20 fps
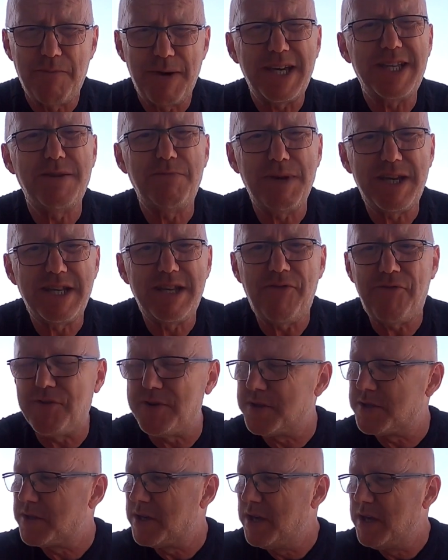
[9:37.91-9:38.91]
makes a big
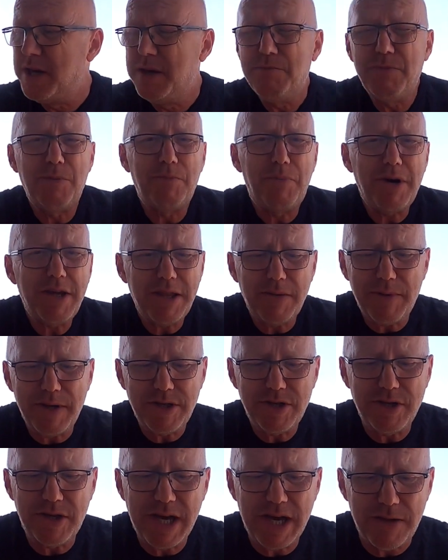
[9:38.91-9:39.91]
difference, but buy the
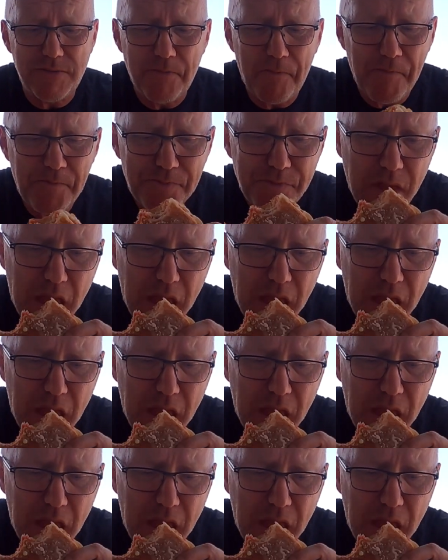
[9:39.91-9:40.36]
best you can.